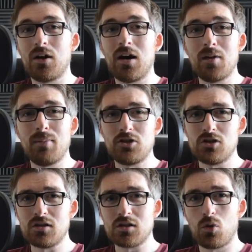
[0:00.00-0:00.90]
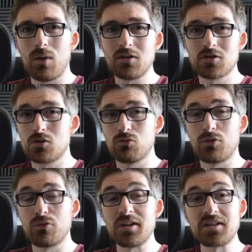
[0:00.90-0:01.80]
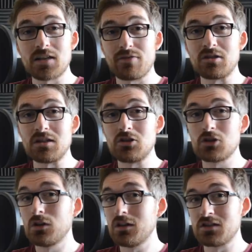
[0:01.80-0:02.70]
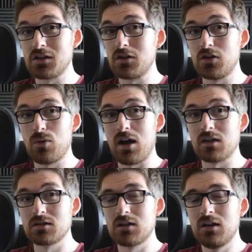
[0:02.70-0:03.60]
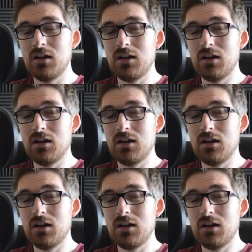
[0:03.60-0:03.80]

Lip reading: Now, I imagine this equates to roughly $70 in the US.